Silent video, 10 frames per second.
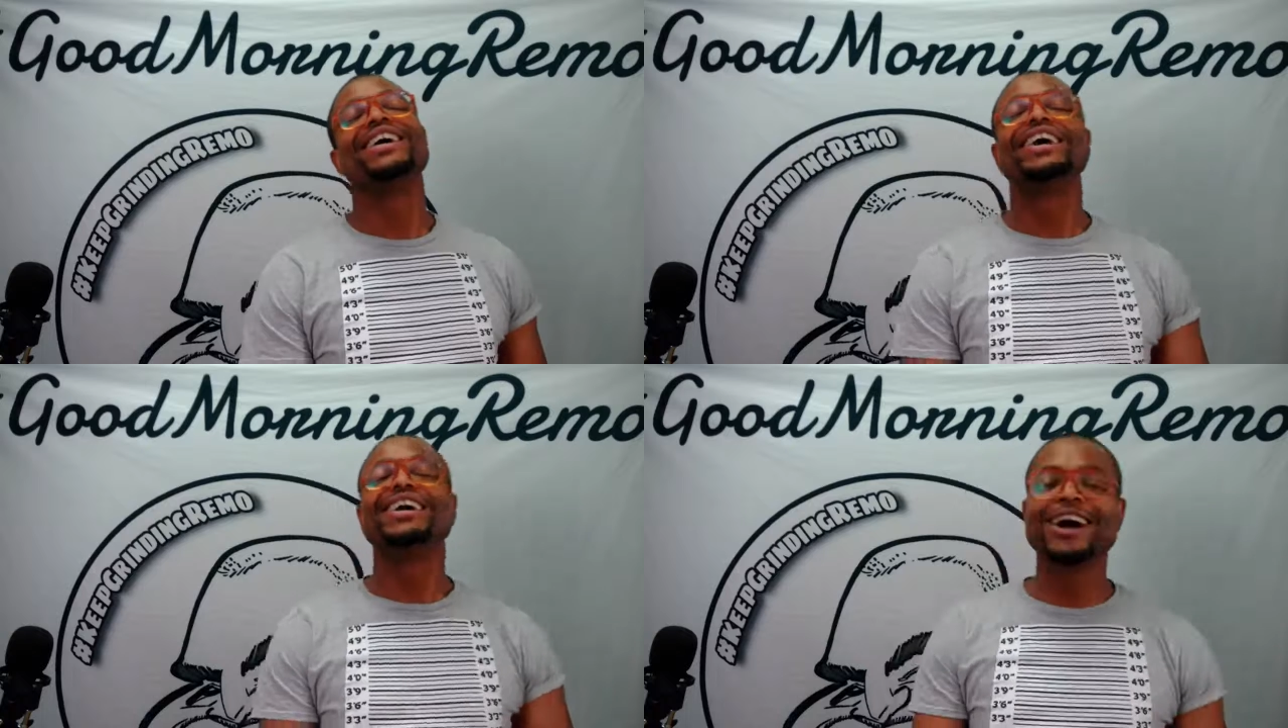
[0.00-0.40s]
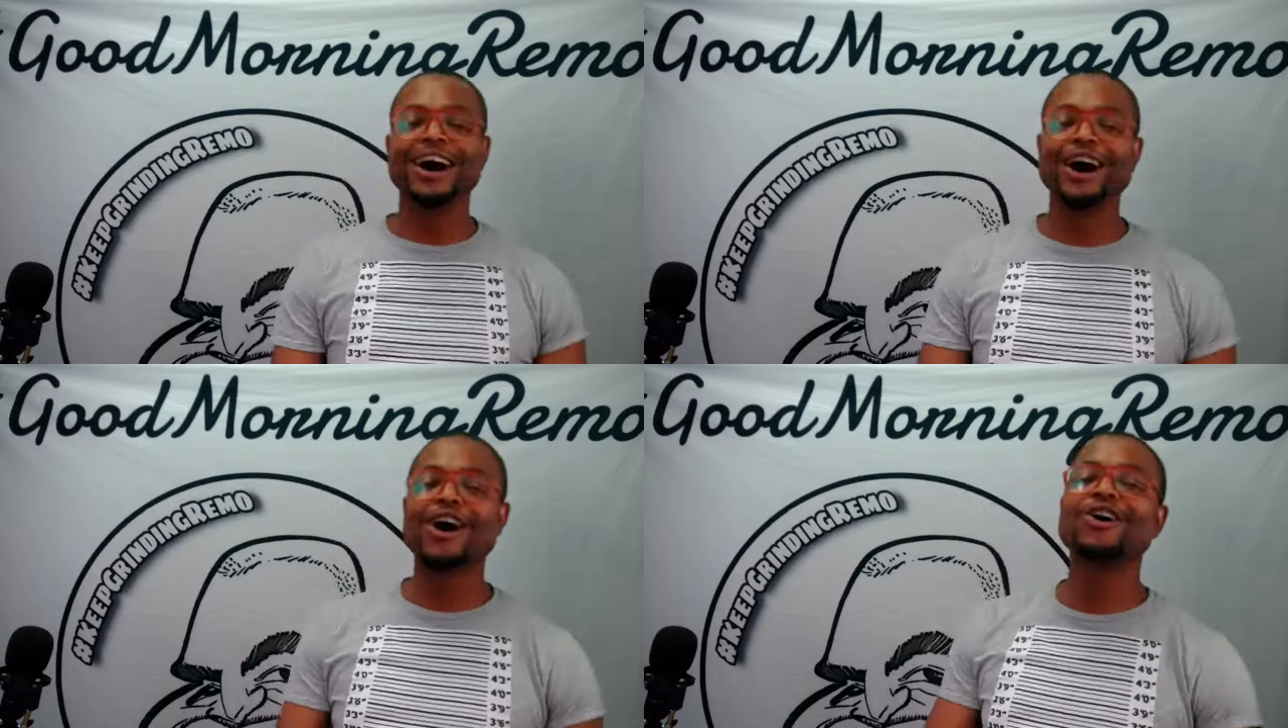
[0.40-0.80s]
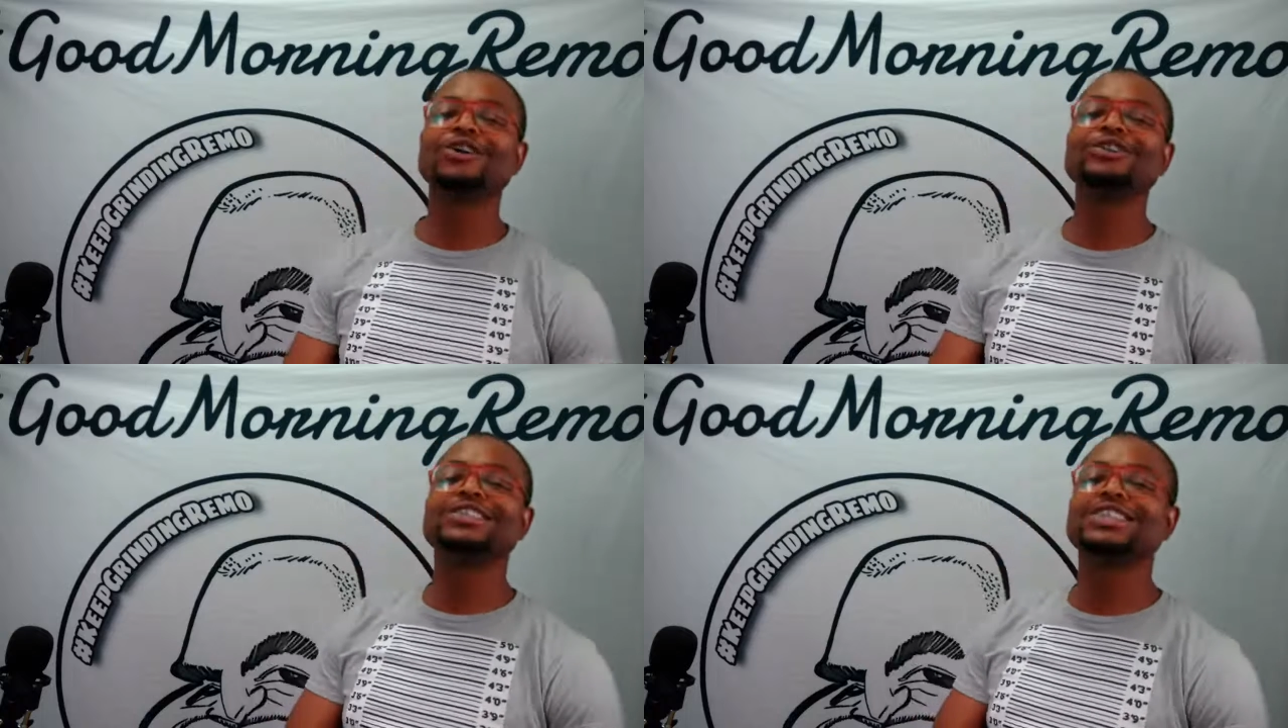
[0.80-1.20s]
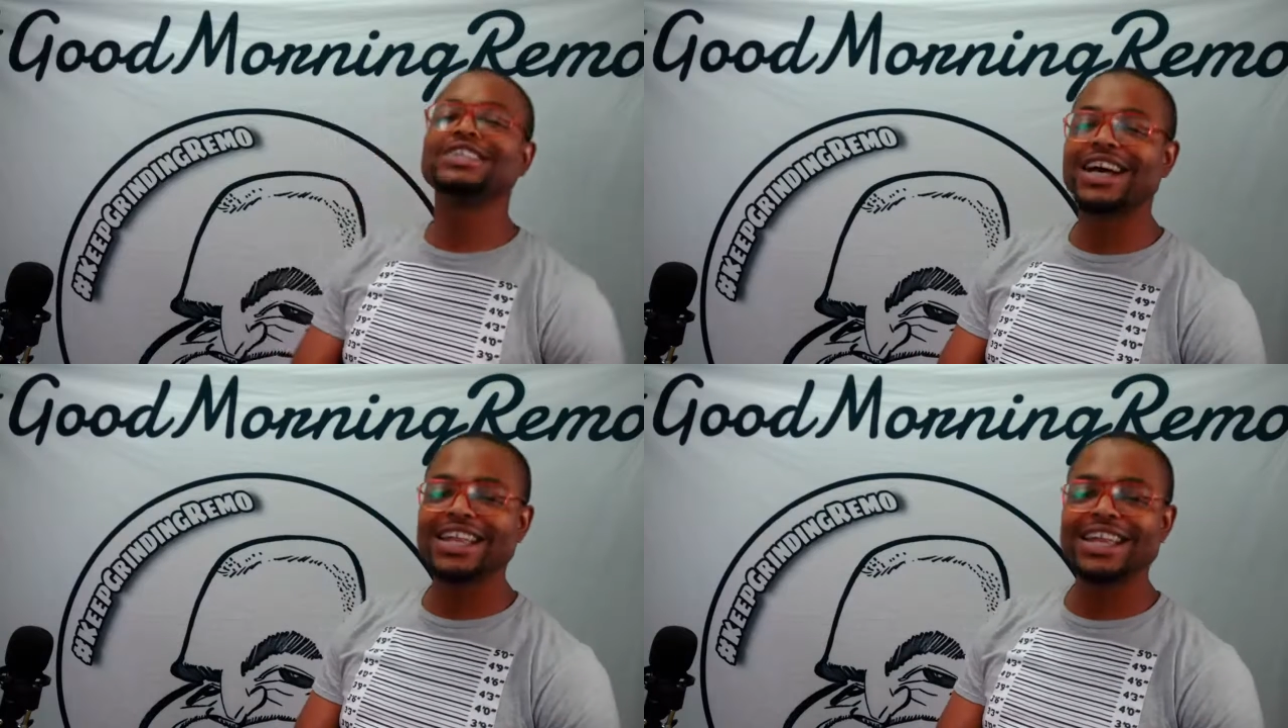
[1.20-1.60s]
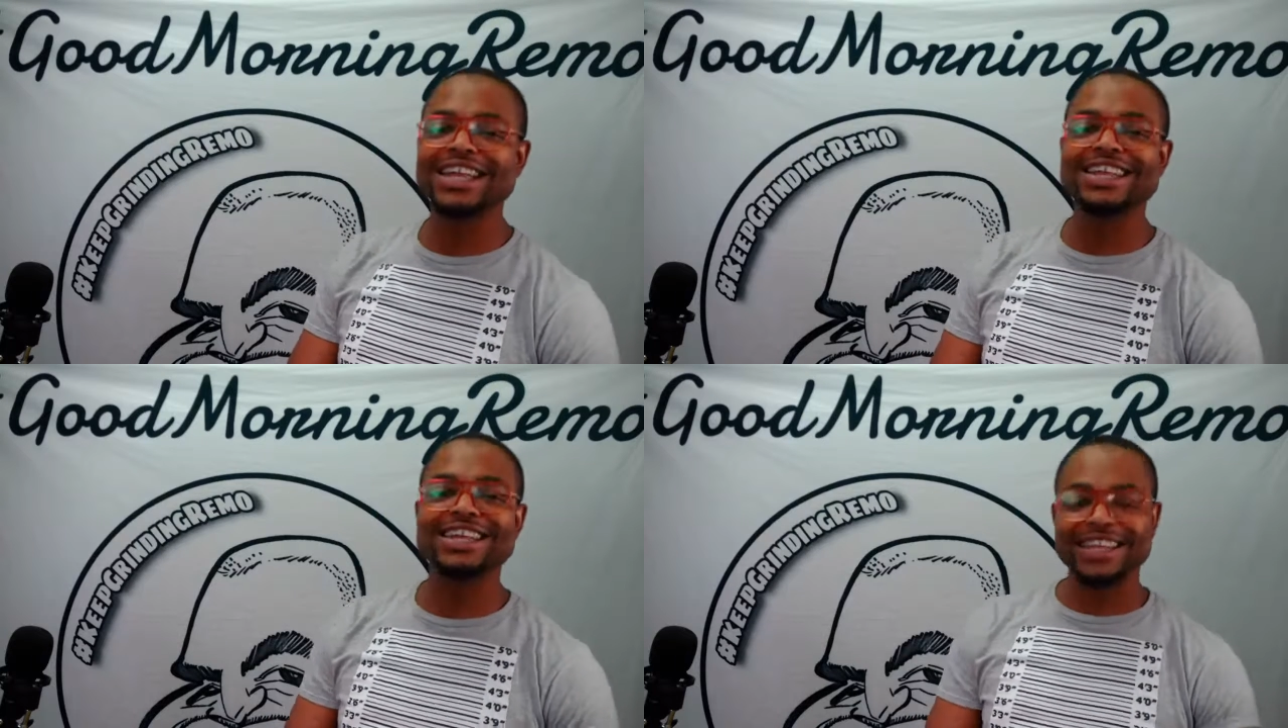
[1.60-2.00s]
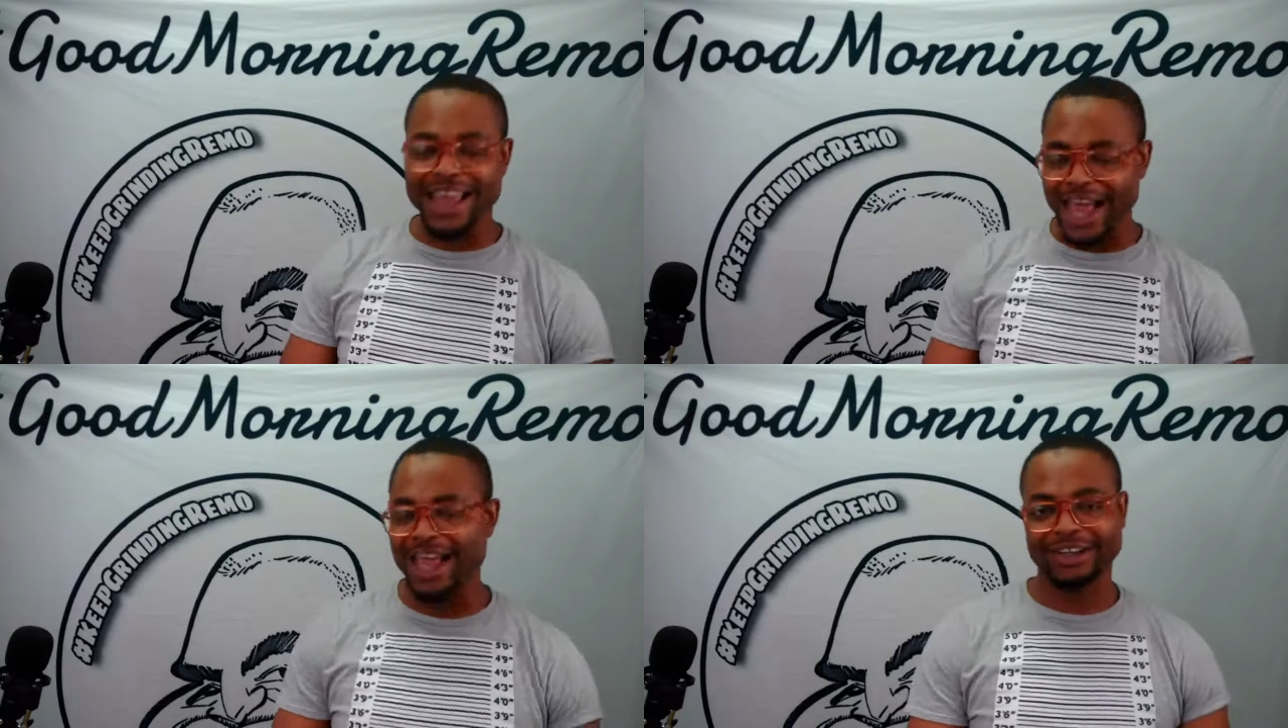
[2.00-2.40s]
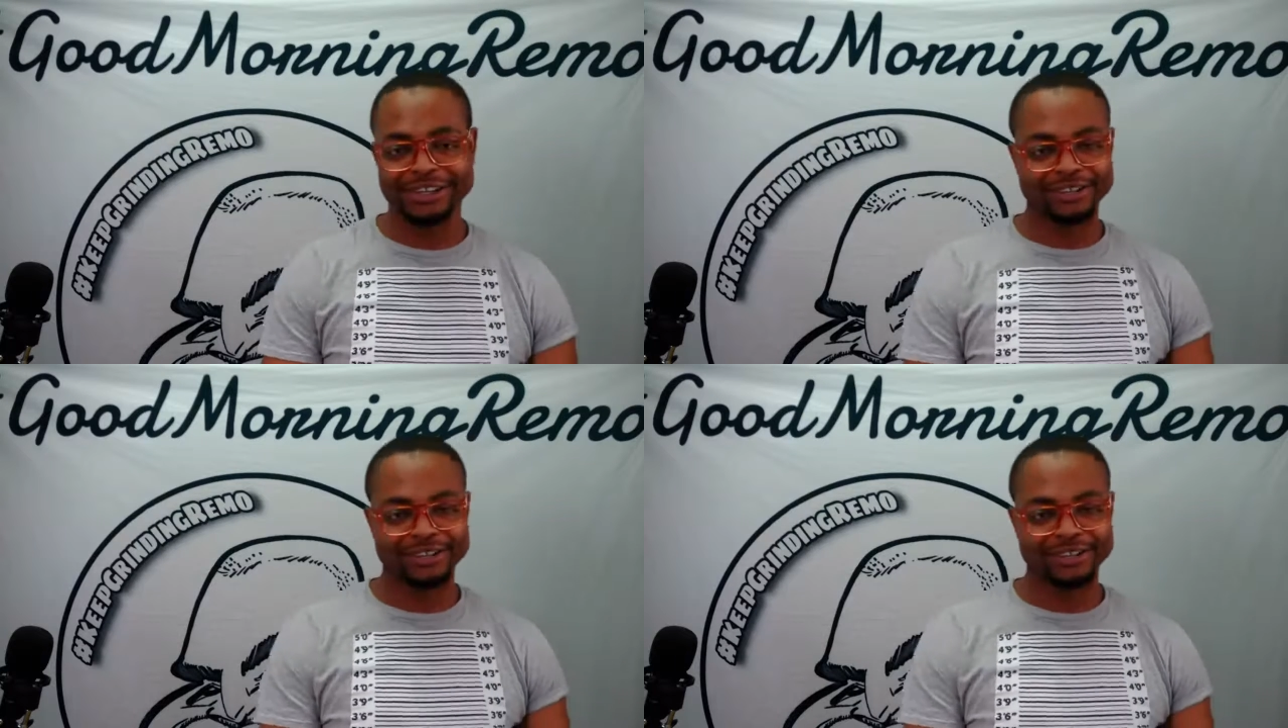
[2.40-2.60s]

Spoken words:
Go shut it down.